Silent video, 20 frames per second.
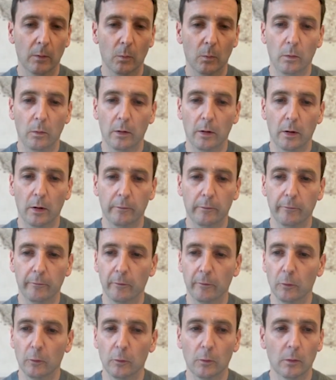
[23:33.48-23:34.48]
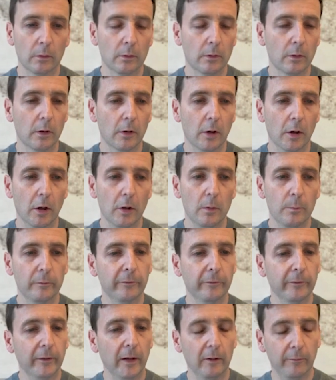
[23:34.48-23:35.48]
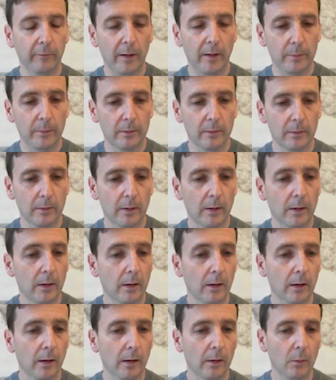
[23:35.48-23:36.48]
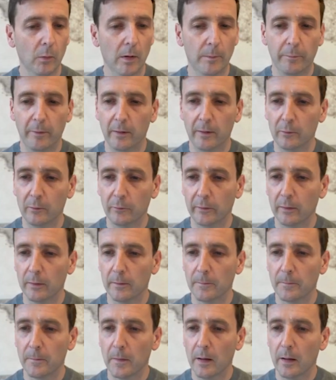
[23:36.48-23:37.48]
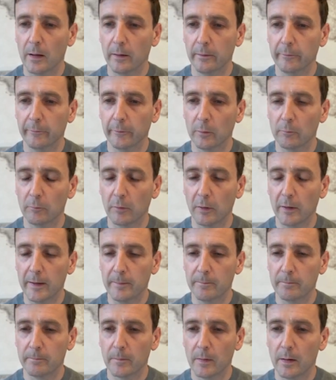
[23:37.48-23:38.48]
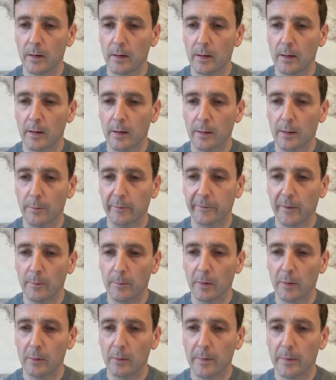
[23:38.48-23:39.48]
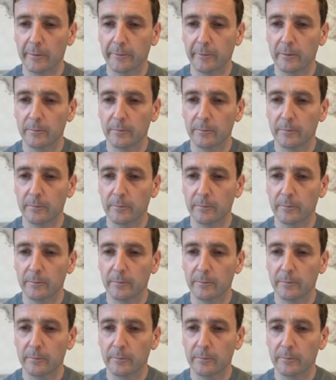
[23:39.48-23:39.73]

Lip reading: going to open Sketchfab in a web browser, and then top right, hit this upload button.